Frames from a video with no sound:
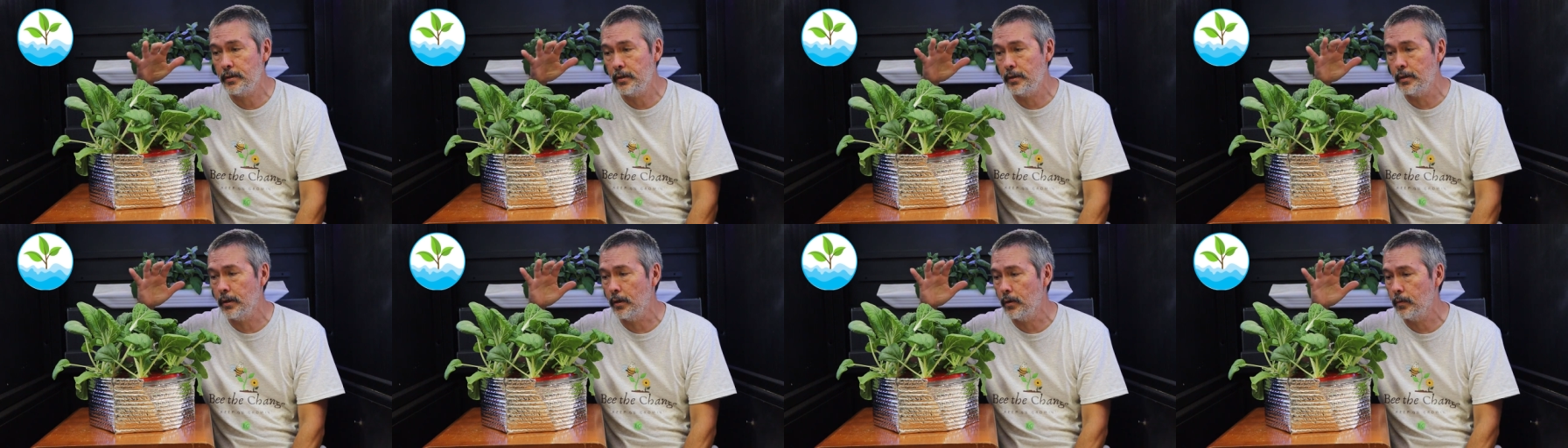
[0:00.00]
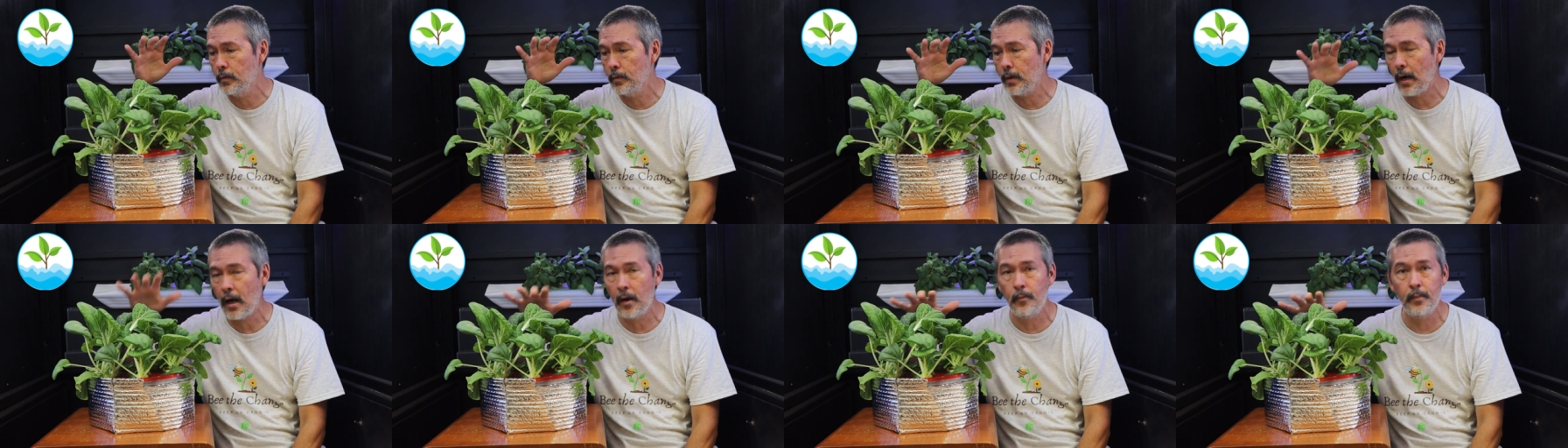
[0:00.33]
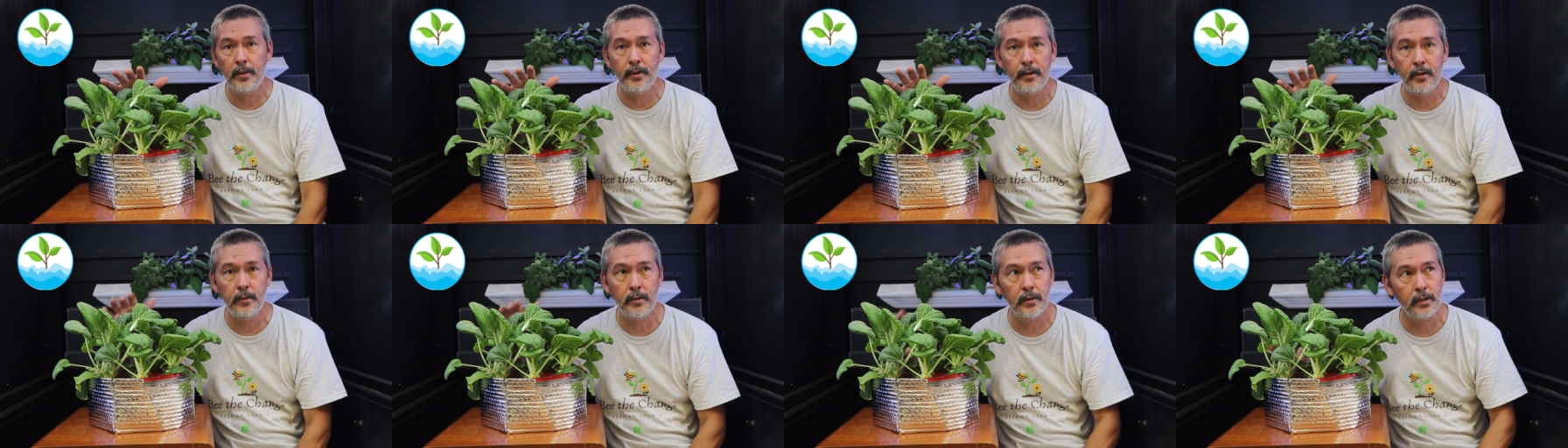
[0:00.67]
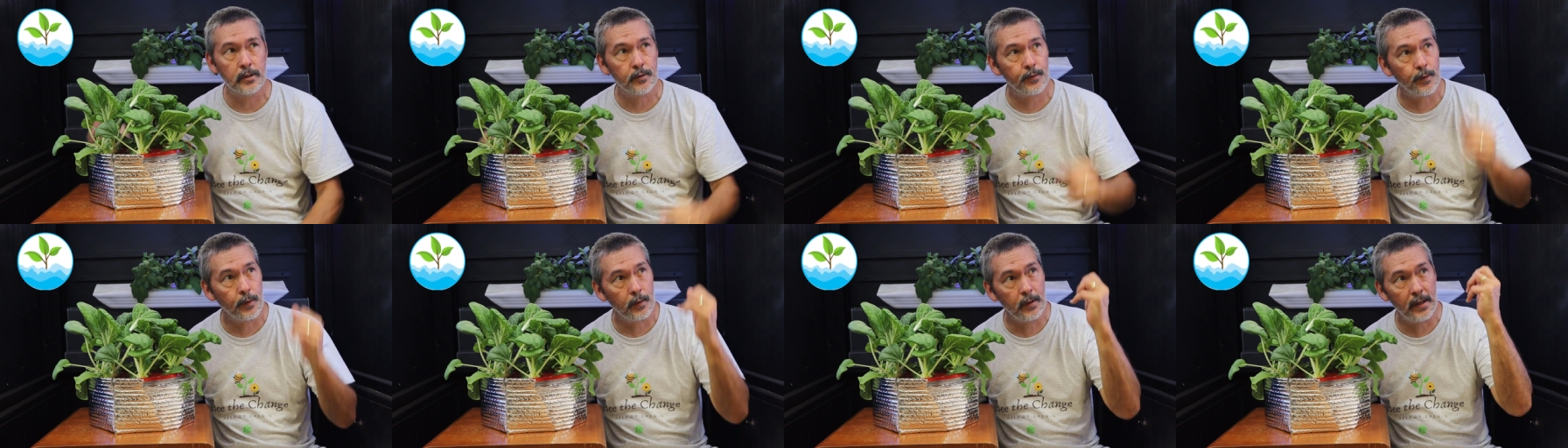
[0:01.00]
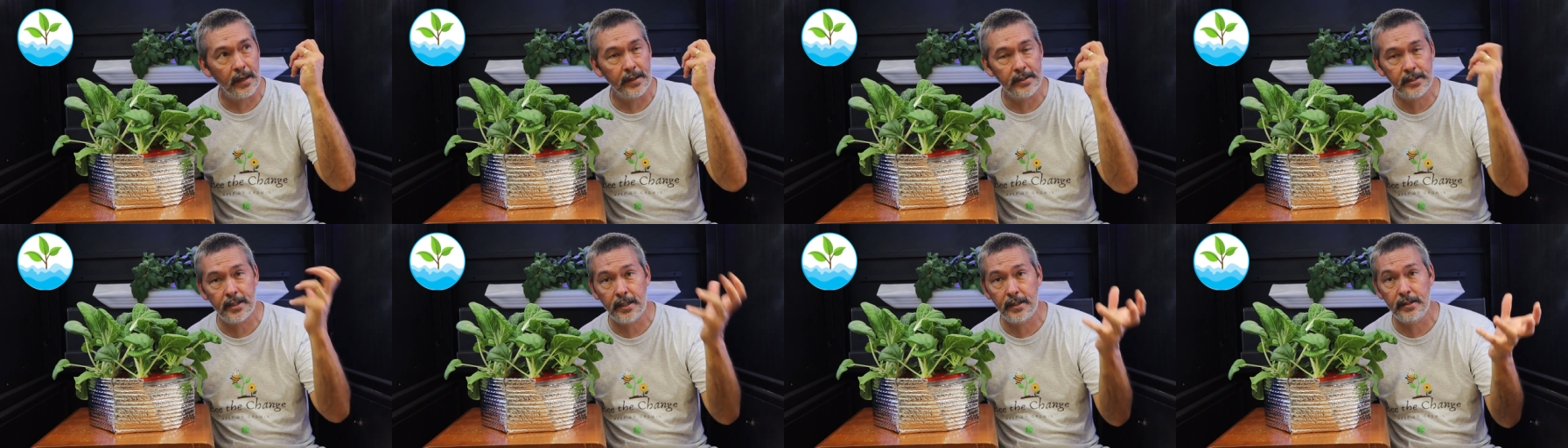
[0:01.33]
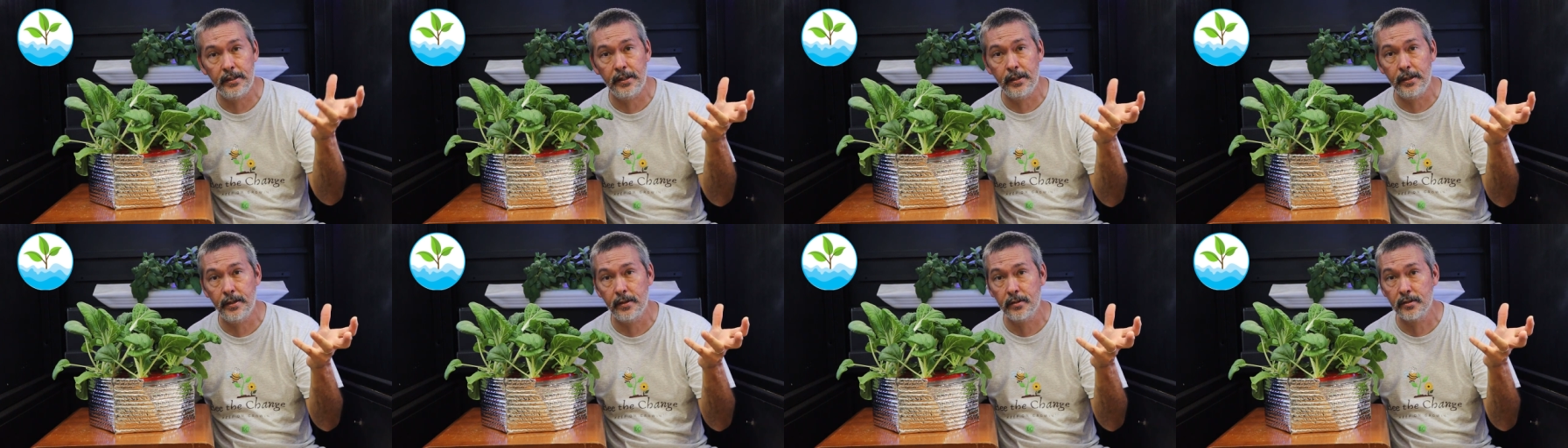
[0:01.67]
you know, I've been doing this for like
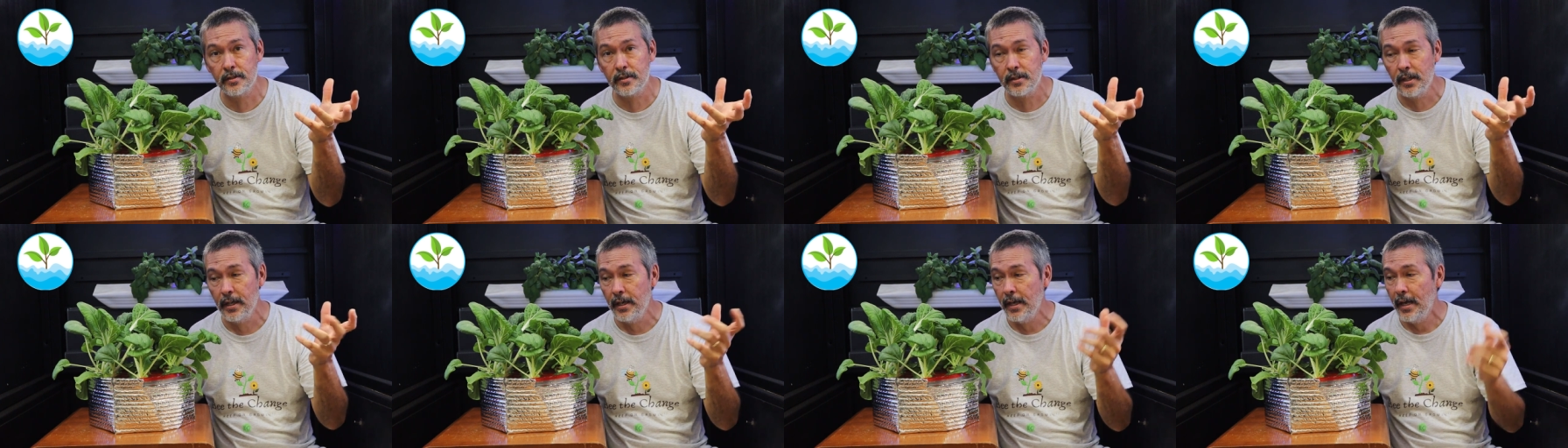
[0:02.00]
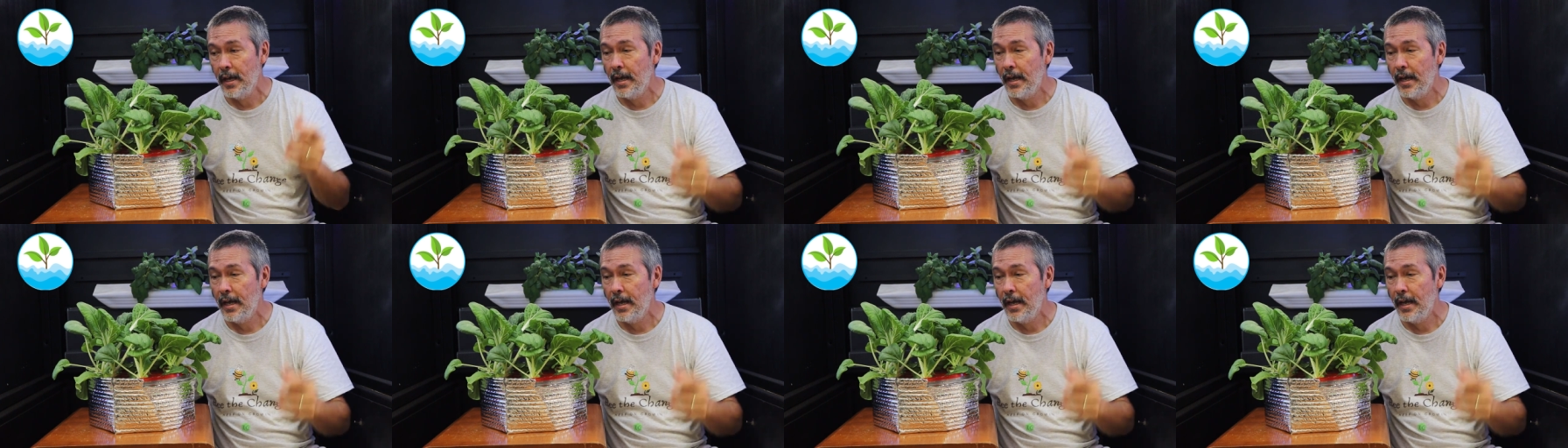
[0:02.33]
10 years,